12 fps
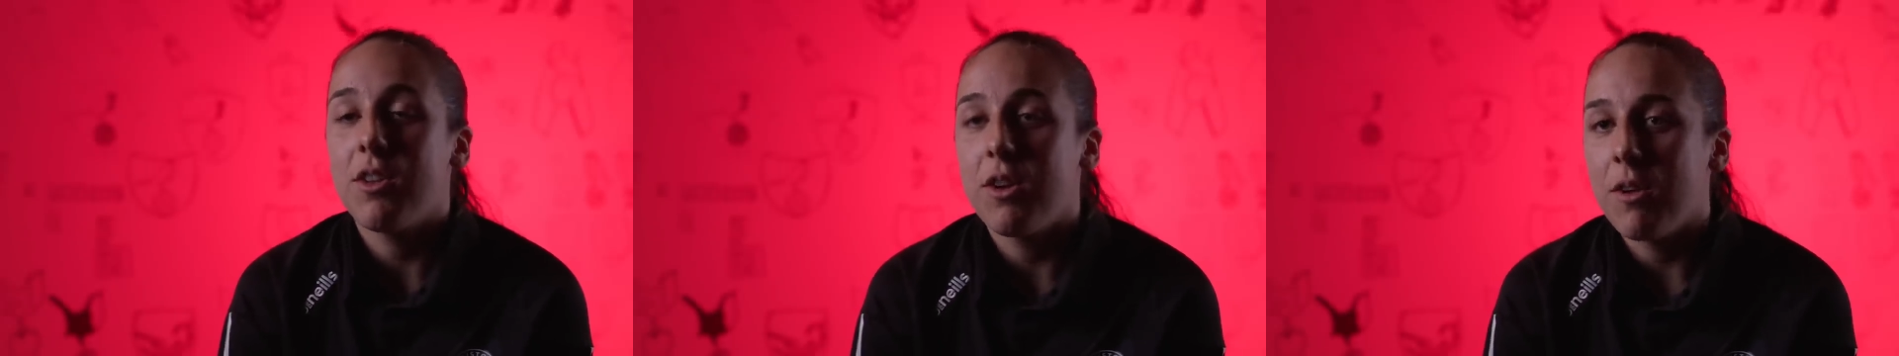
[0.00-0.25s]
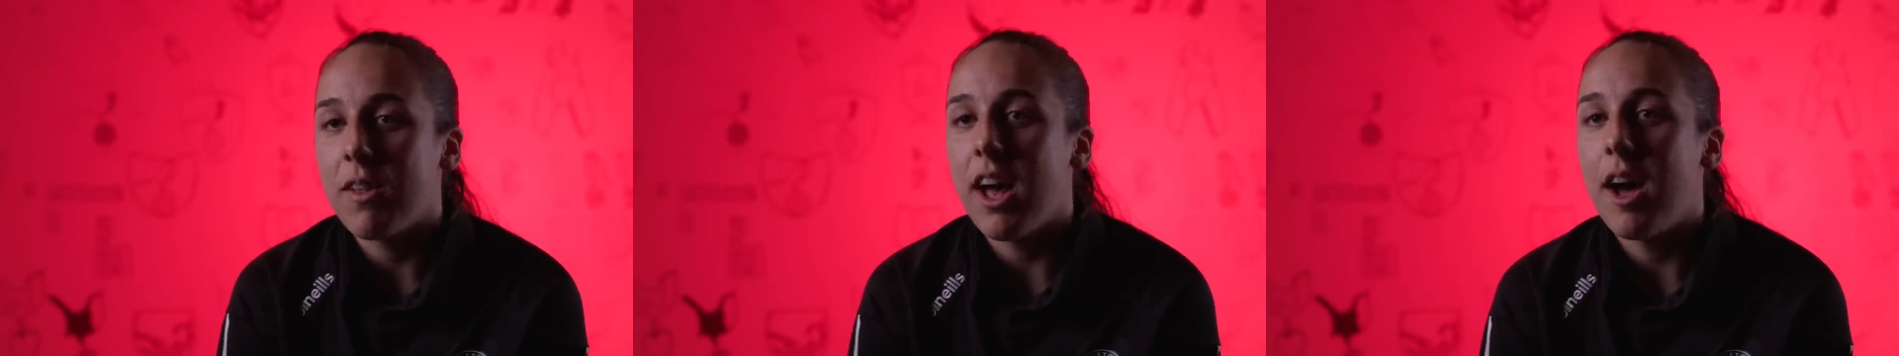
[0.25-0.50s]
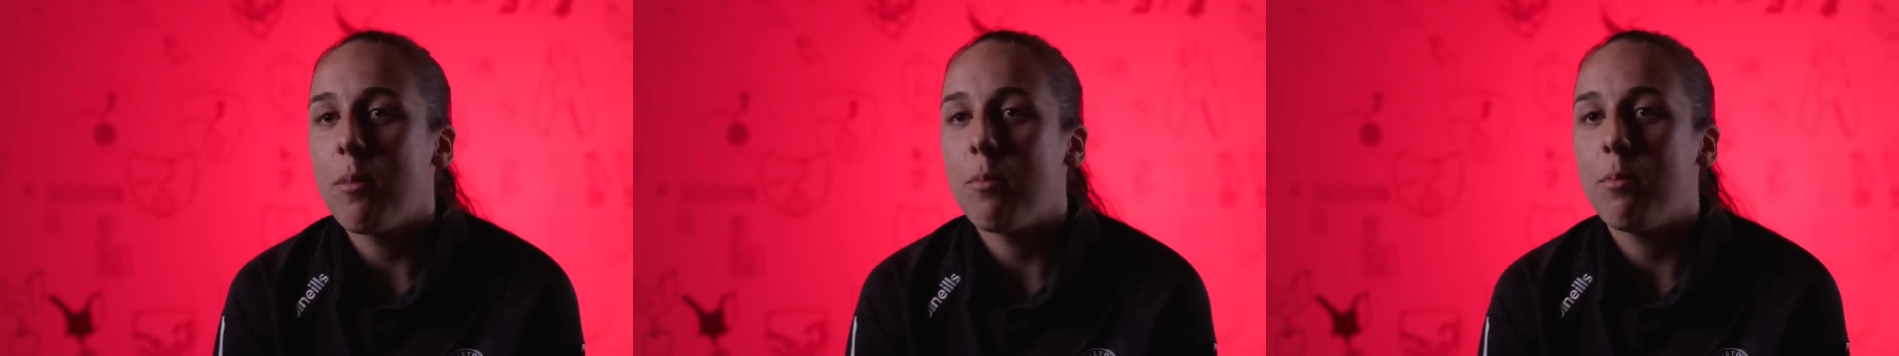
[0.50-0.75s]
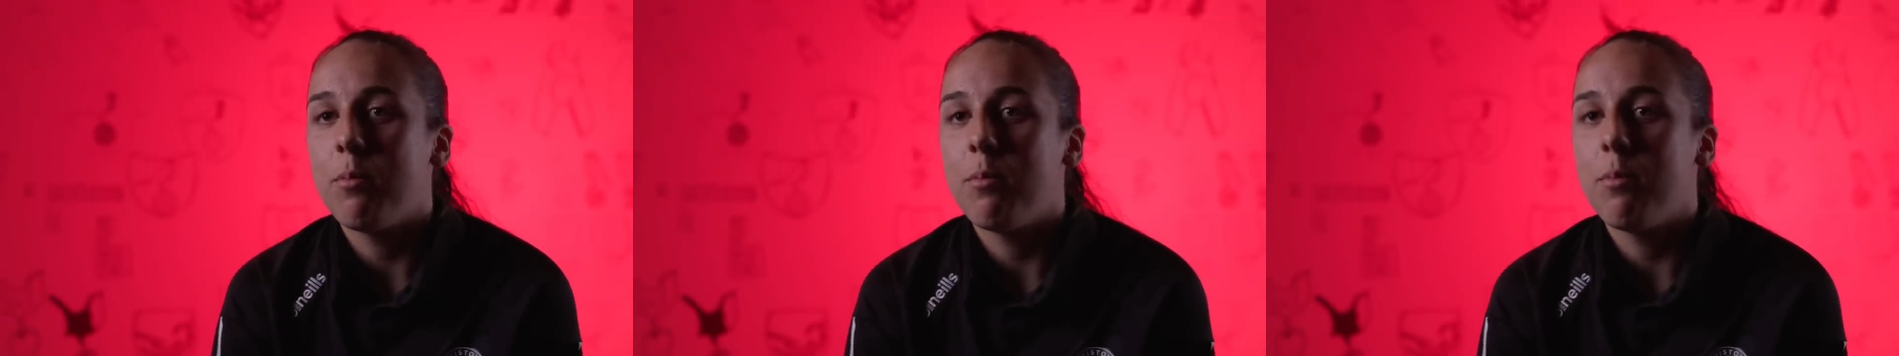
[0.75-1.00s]
do that
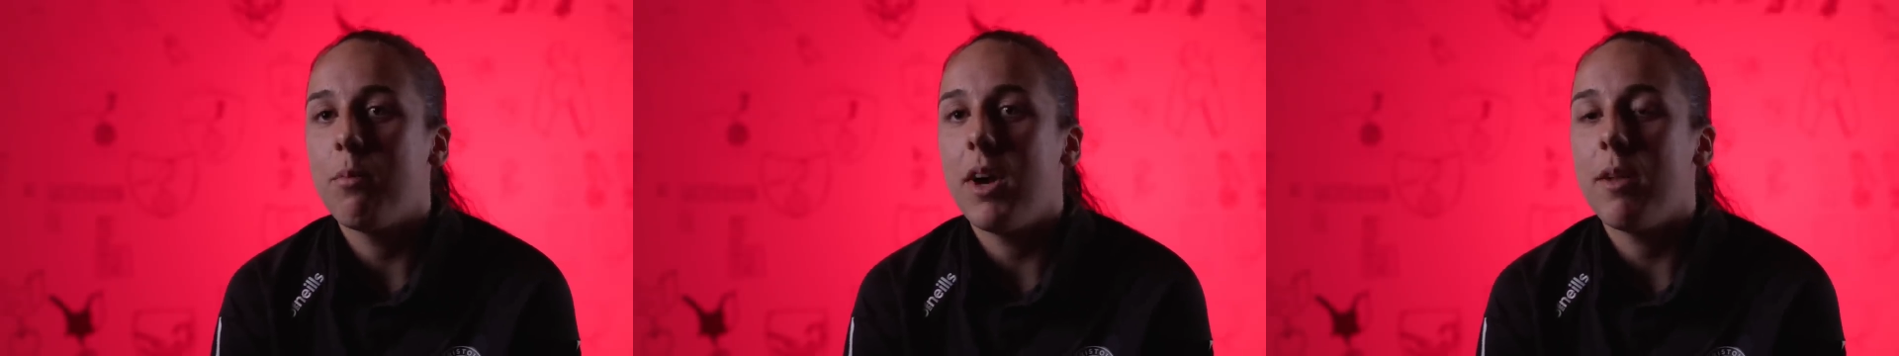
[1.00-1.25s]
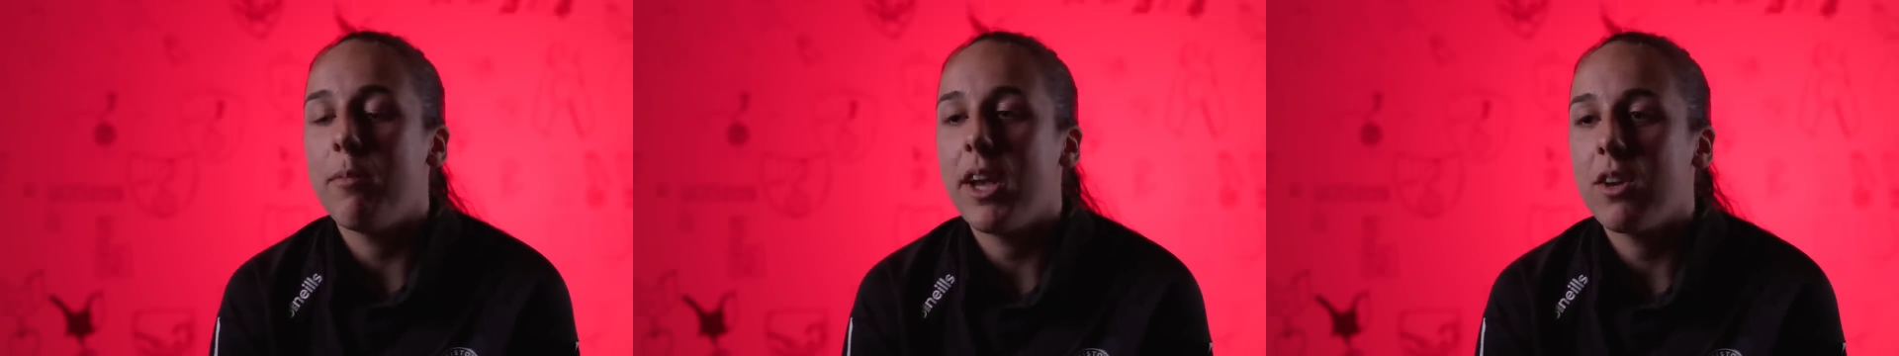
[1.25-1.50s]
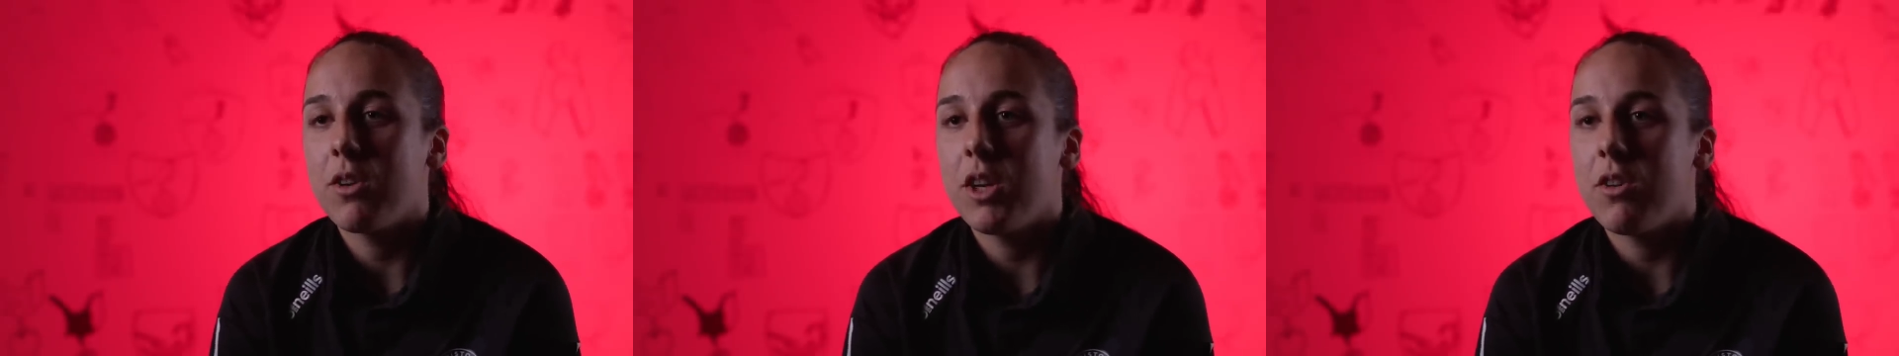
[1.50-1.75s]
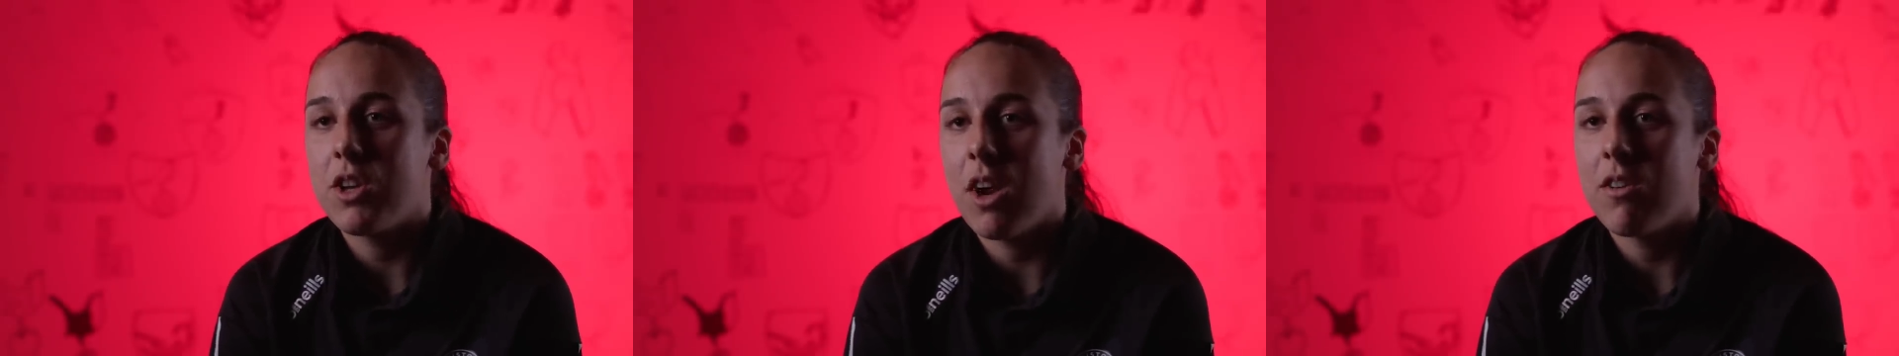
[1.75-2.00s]
and make sure
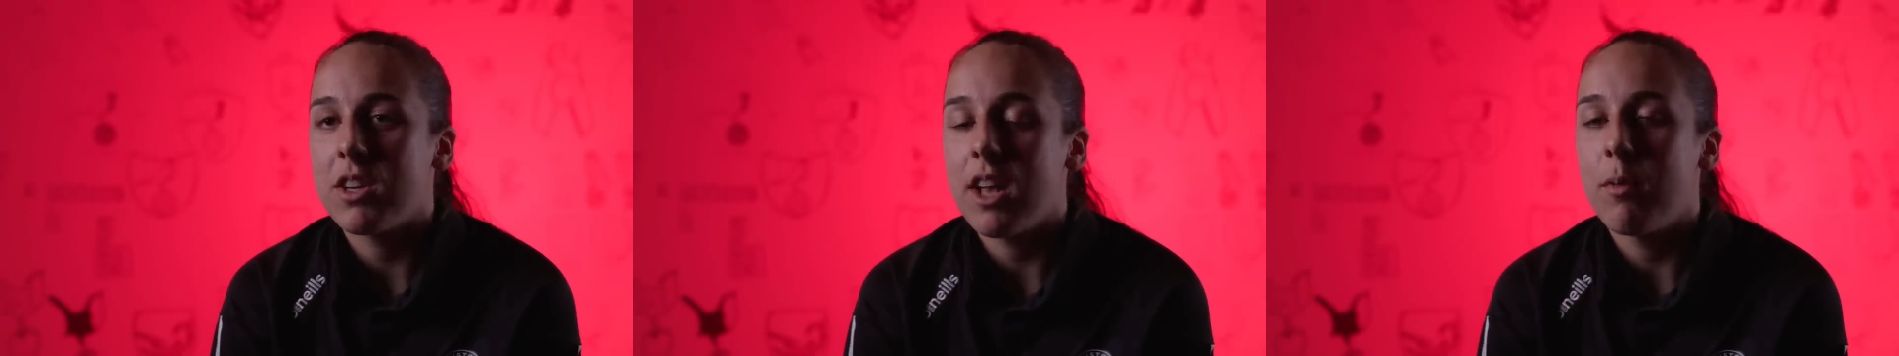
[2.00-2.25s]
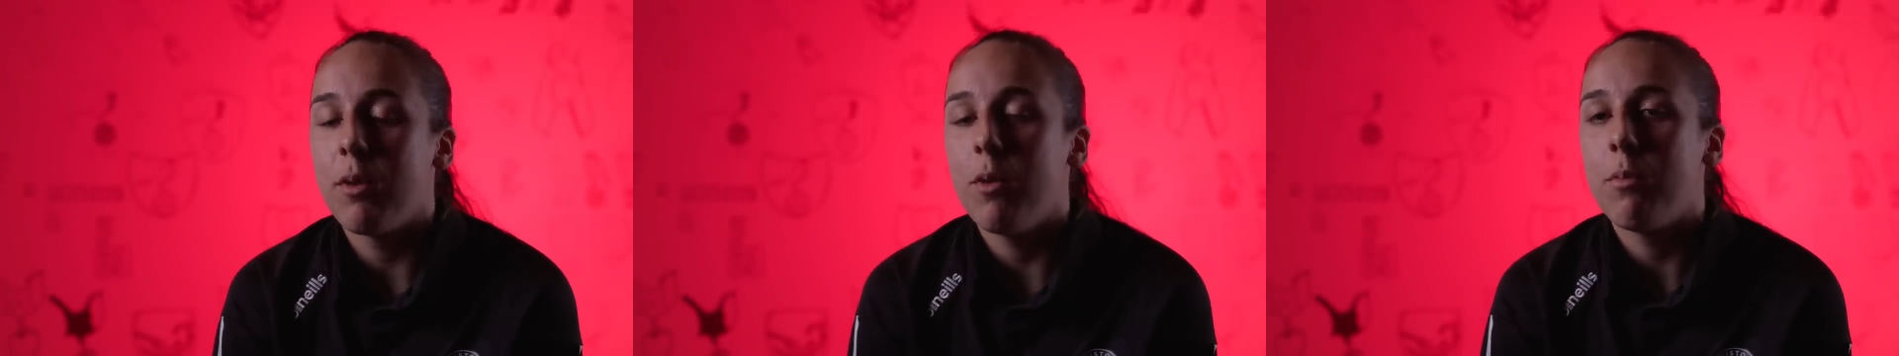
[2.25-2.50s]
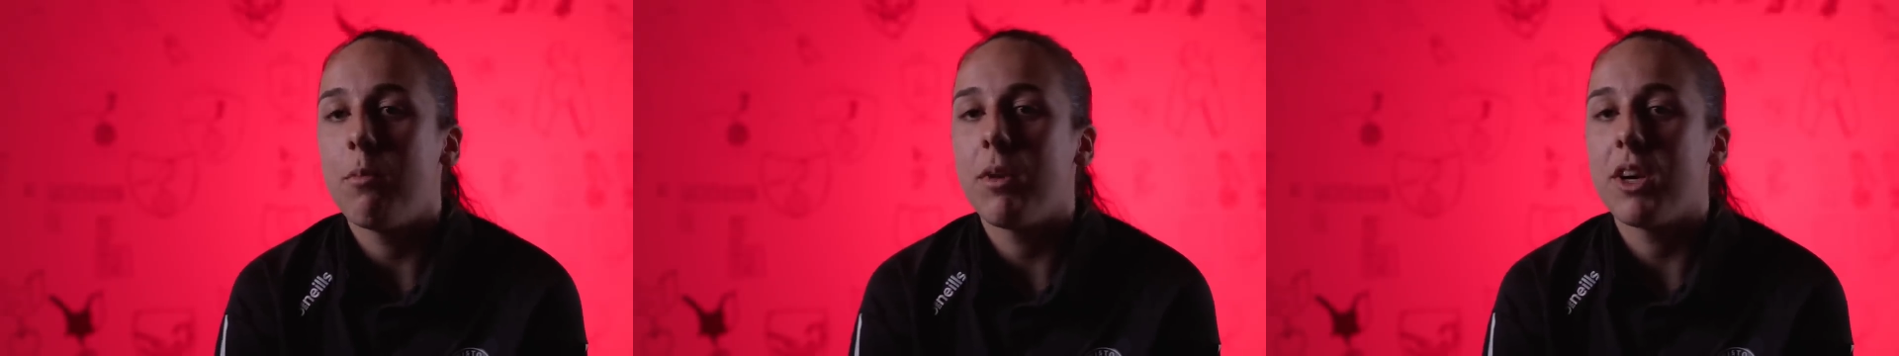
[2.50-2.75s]
you cherish that moment,